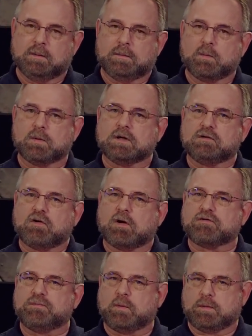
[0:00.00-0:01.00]
But we're going to
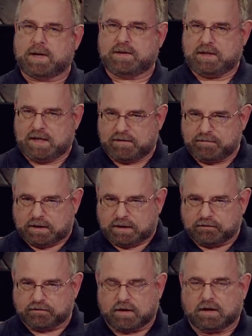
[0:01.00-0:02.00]
talk some more about the
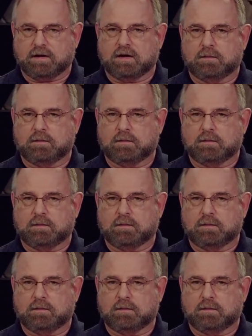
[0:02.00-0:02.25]
evidence that